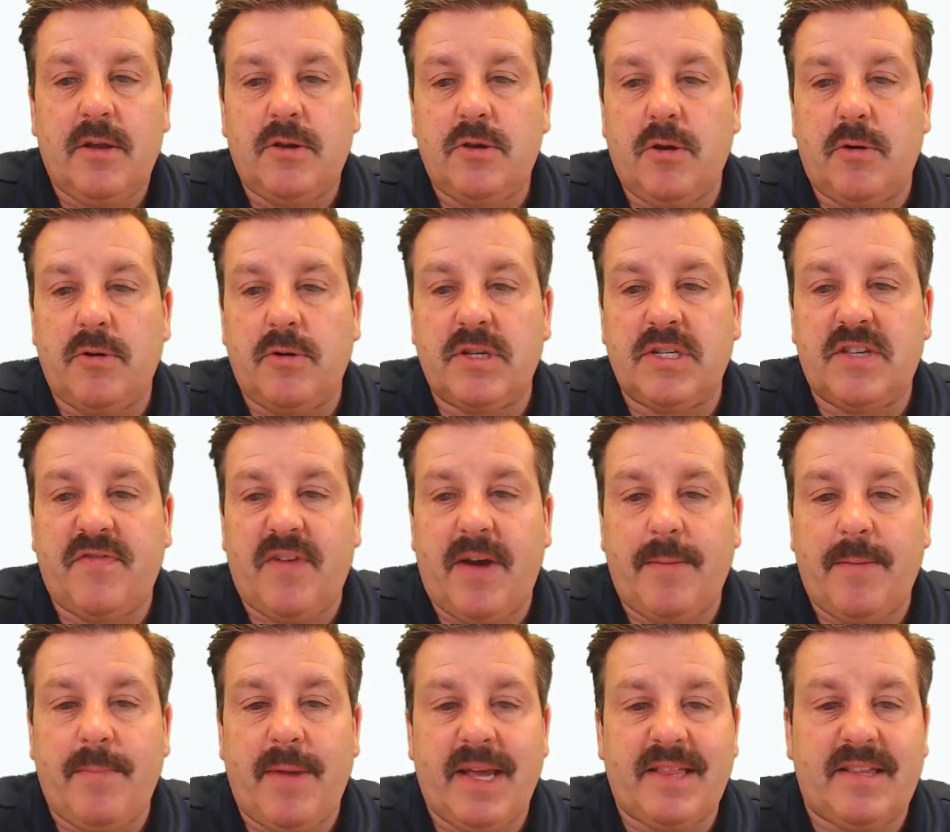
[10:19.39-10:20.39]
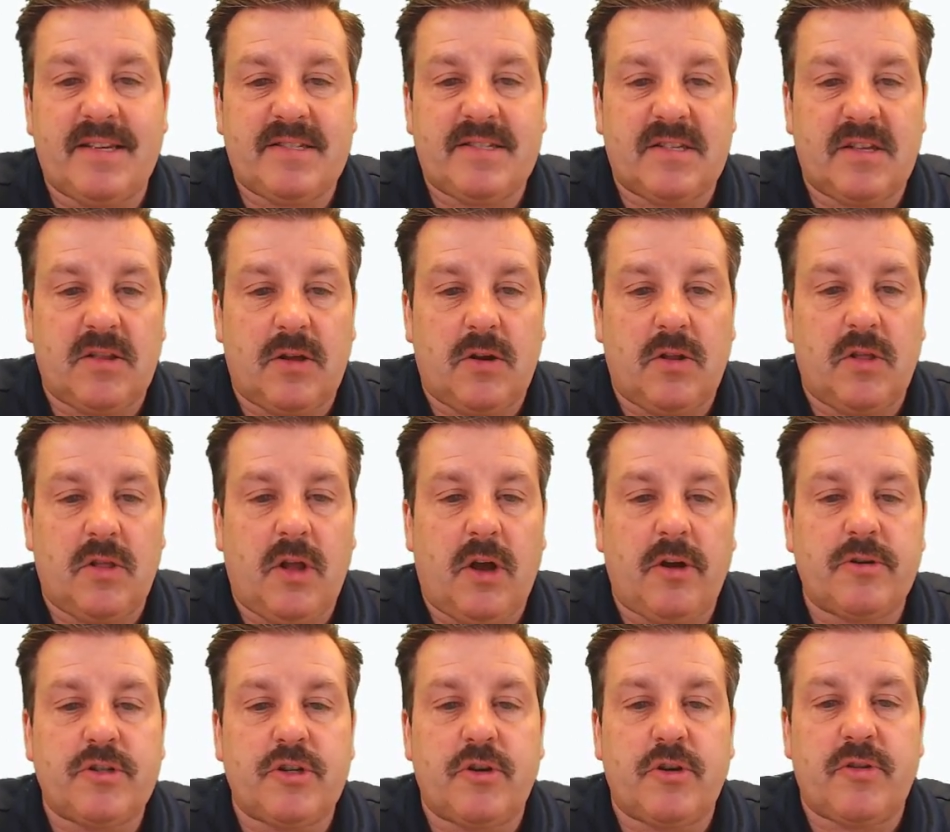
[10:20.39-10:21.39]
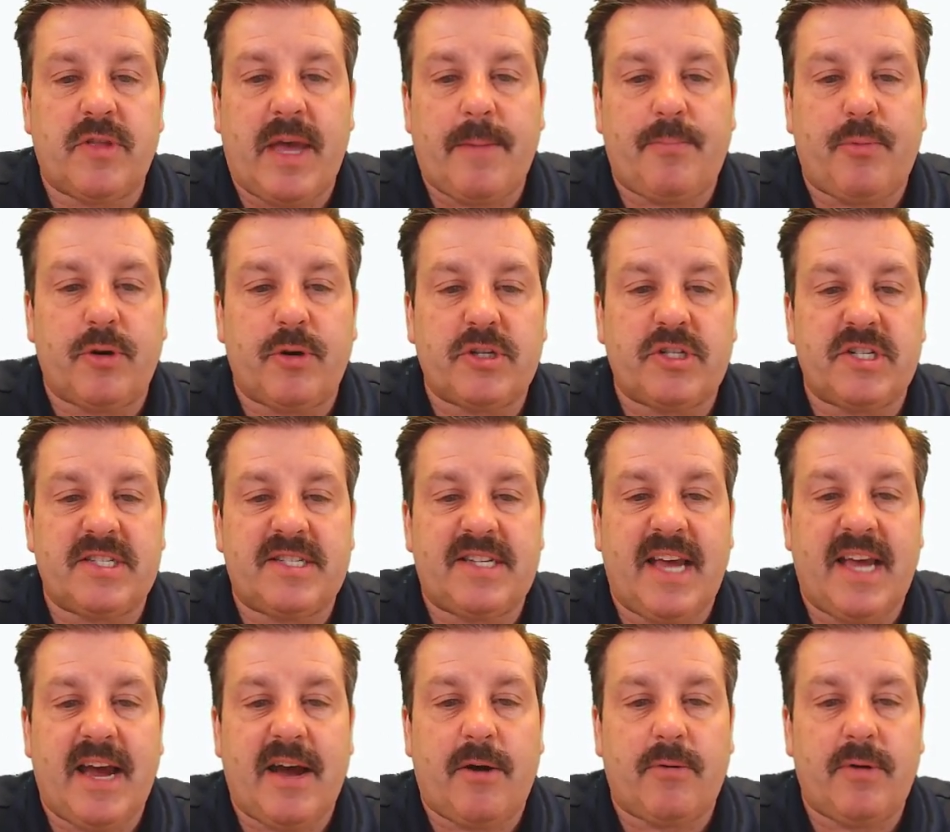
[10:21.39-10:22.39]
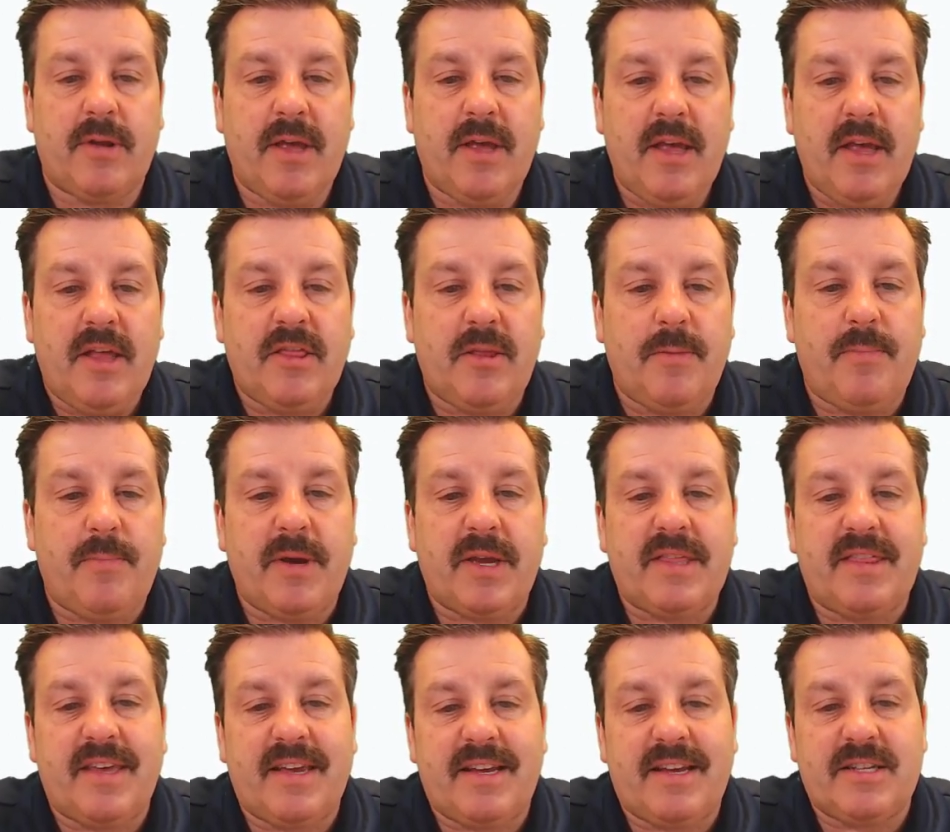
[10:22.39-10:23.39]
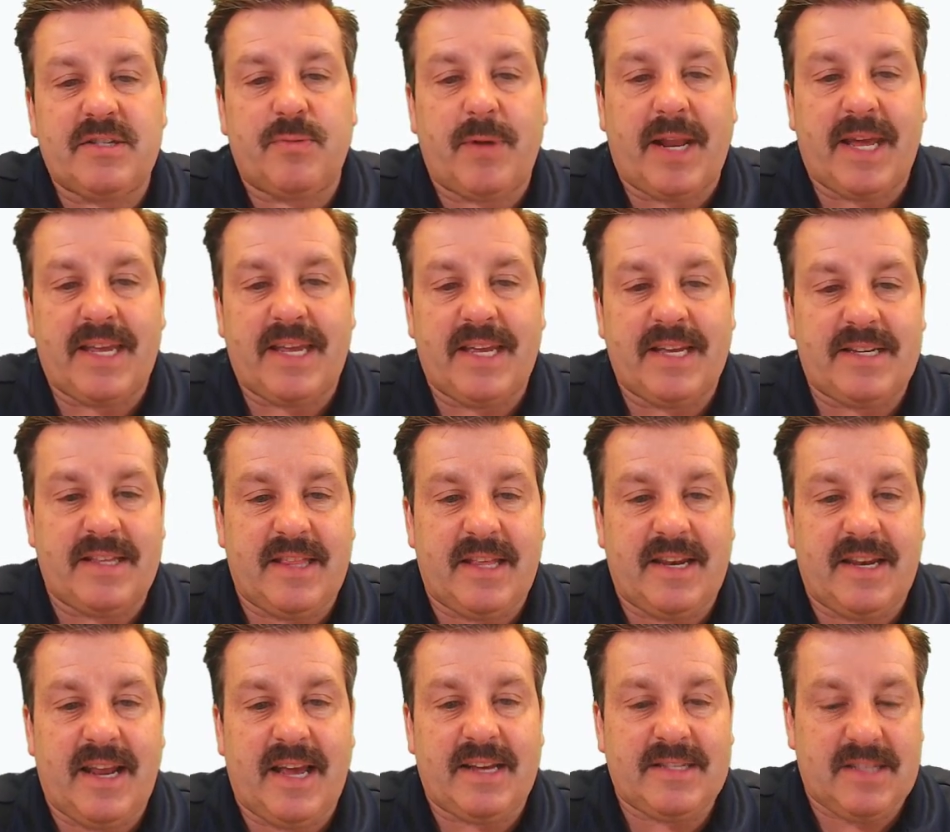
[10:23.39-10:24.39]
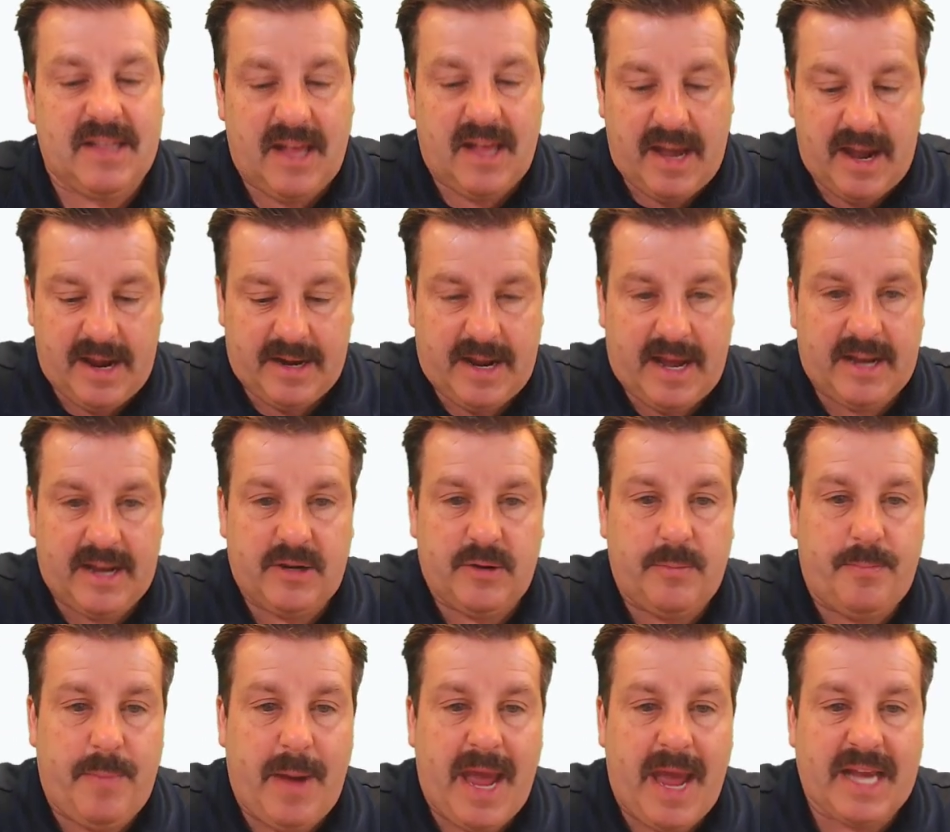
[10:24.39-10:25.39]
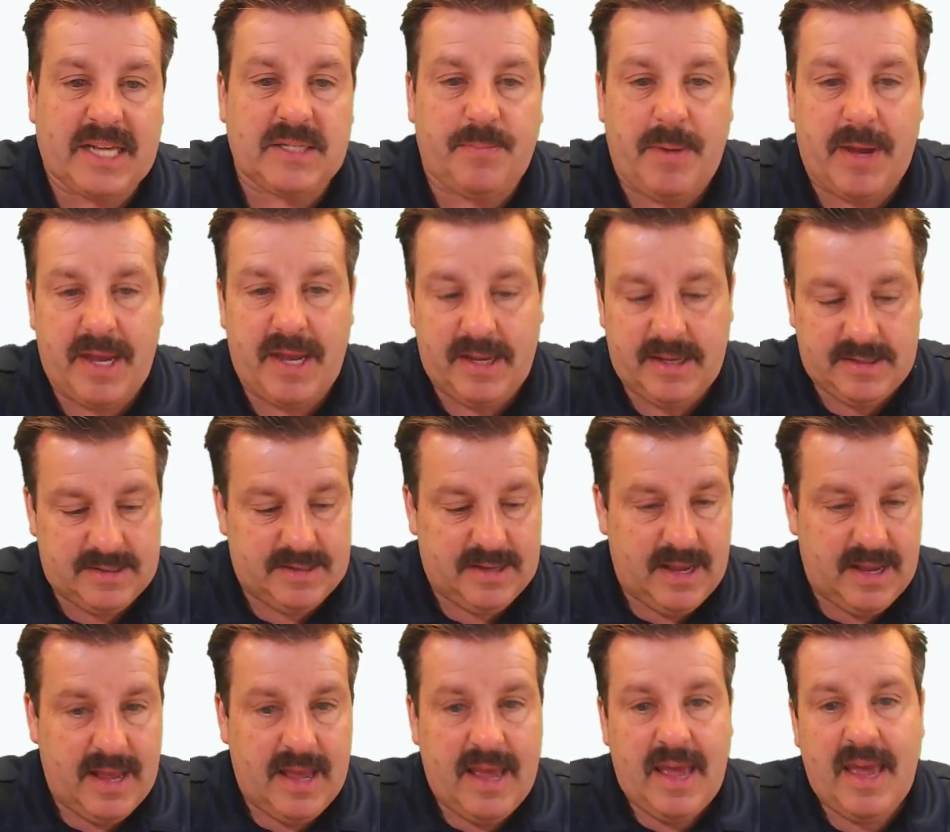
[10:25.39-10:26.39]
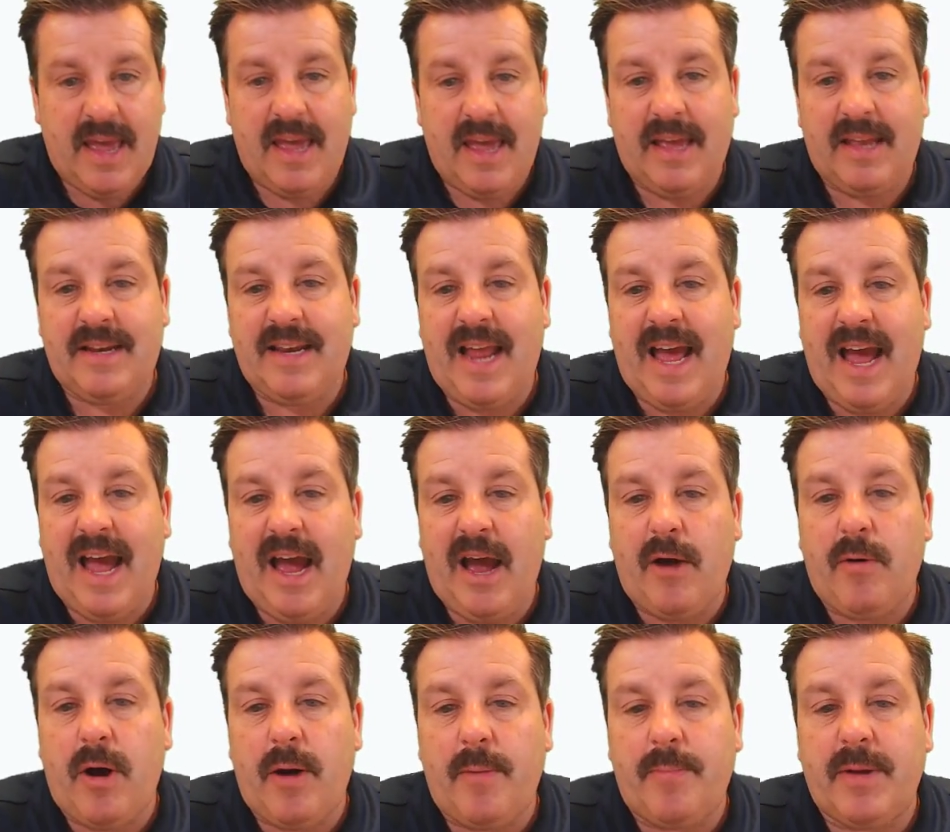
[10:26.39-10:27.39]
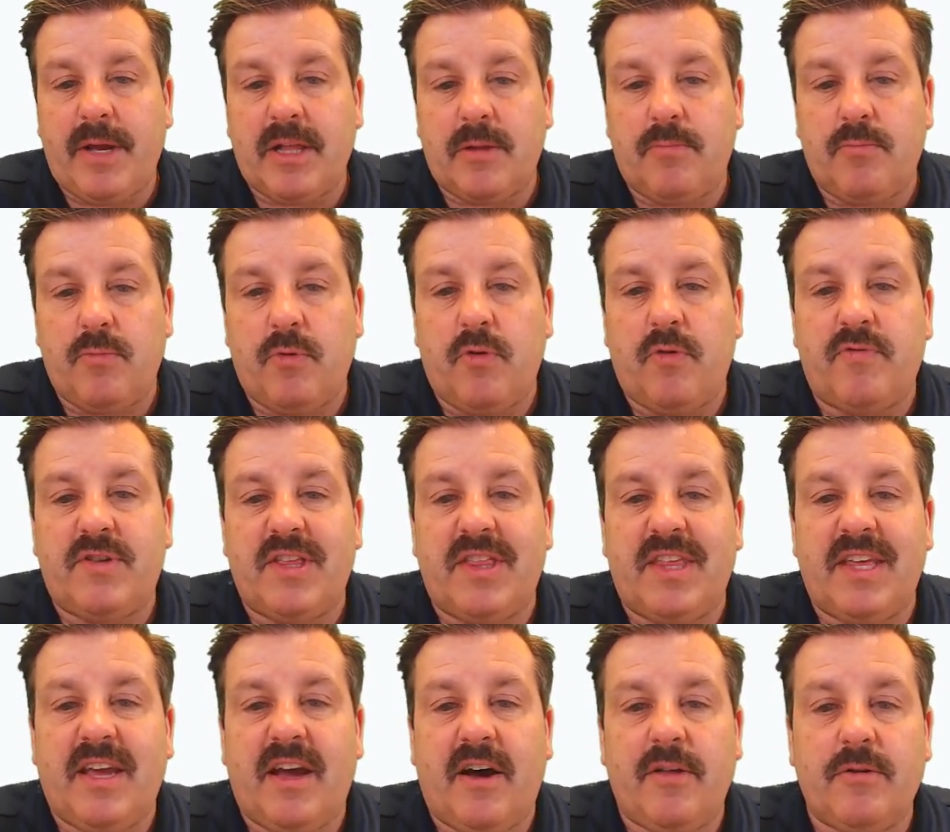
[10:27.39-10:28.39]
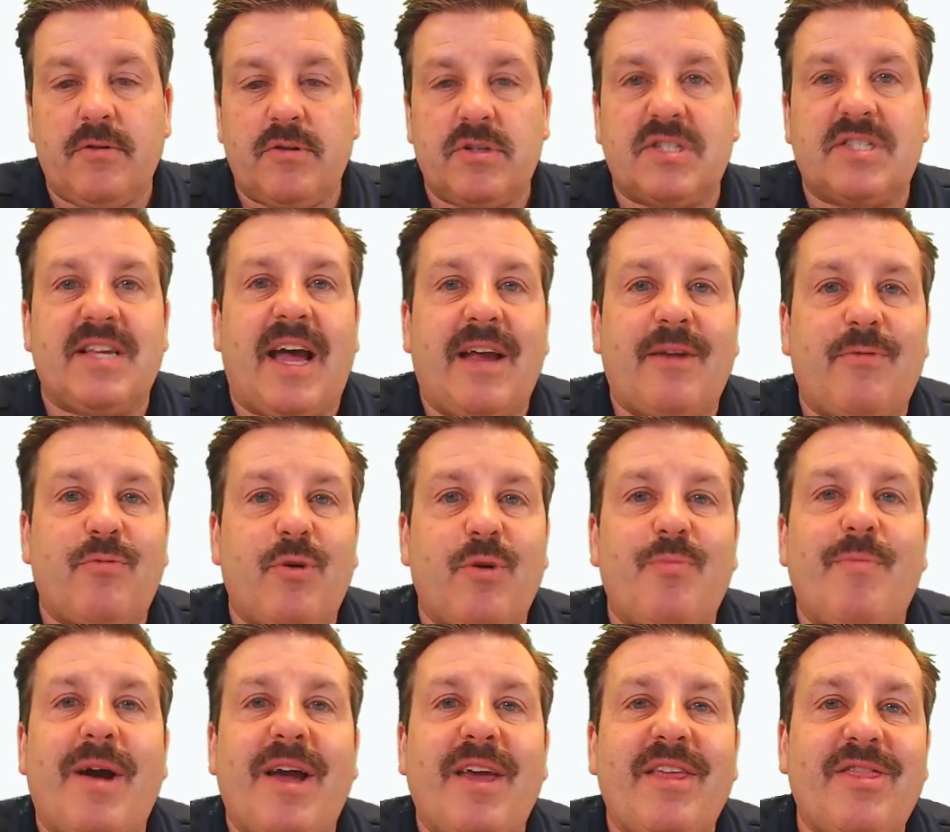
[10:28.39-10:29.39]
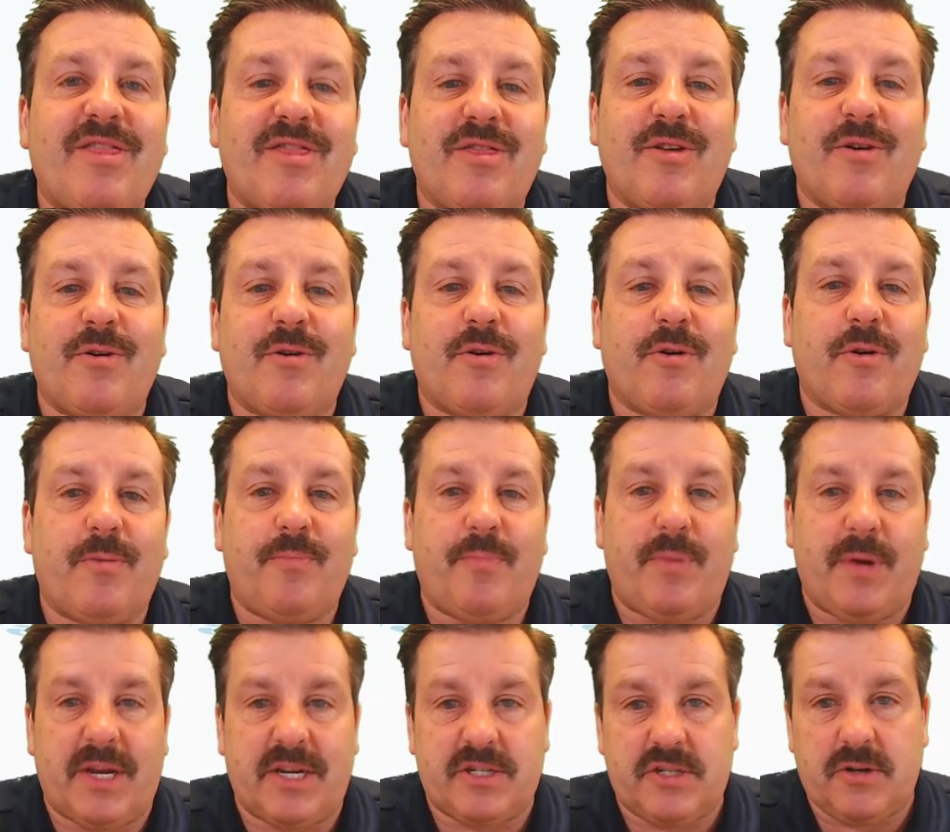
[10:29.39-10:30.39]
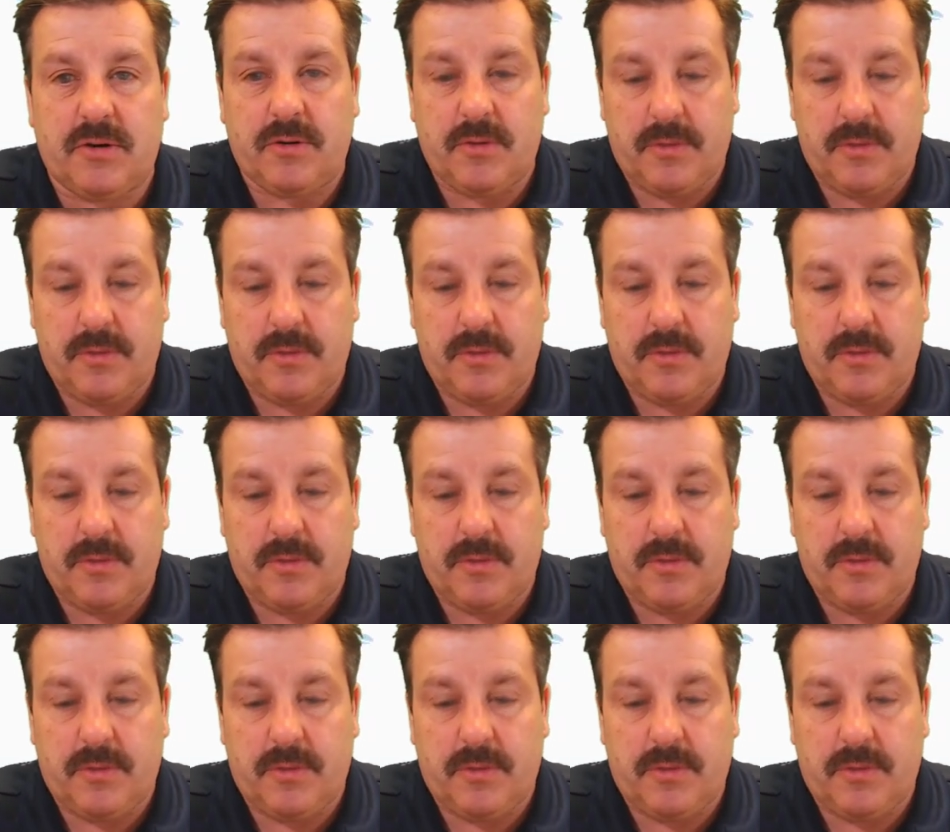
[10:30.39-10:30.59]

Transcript: Notice if I make this a little larger, that pushes down. The big thing is when I get to the next line, I do backspace, and now I'll be able to move to the other side with my third picture